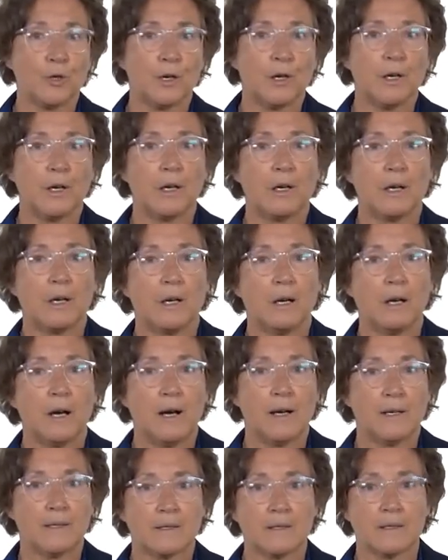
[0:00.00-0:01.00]

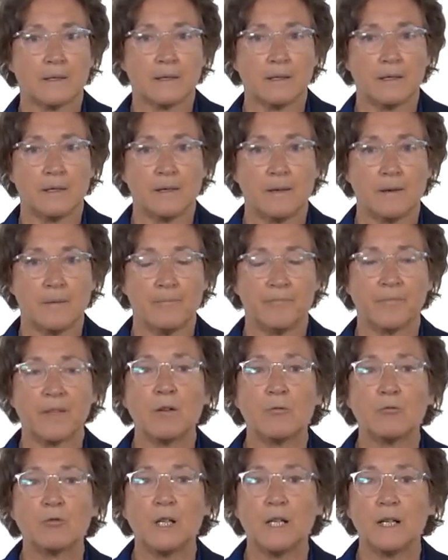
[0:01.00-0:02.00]
as
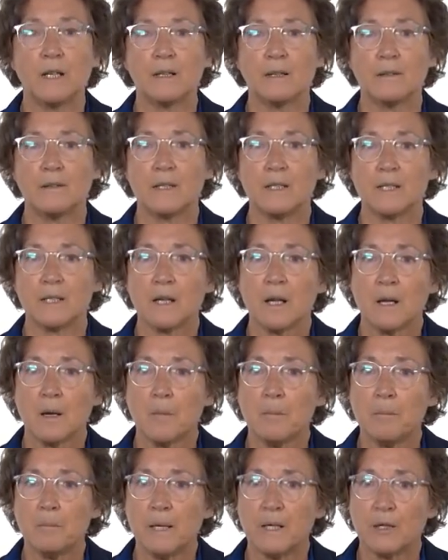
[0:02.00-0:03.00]
real this
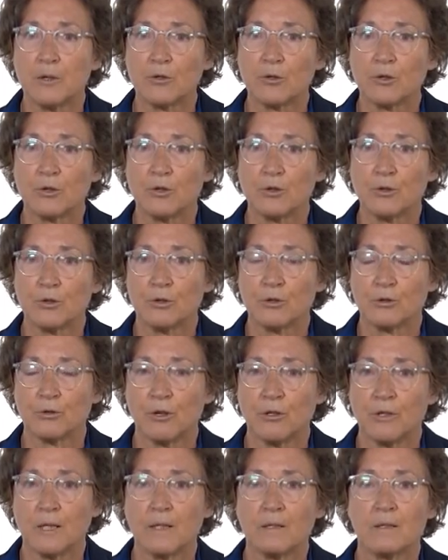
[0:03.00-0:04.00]
Beroso
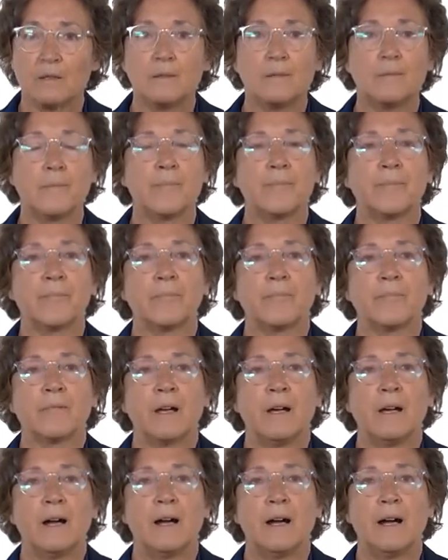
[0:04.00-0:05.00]
chronicle,
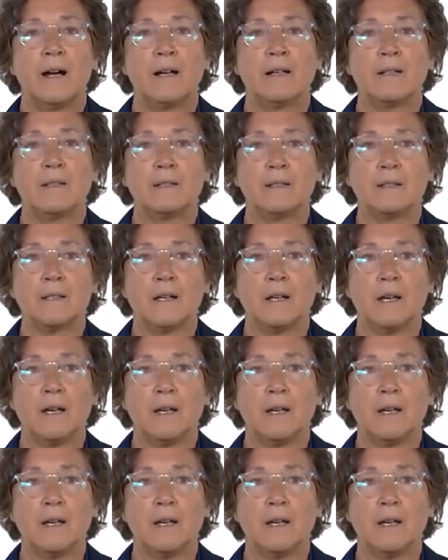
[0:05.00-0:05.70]
and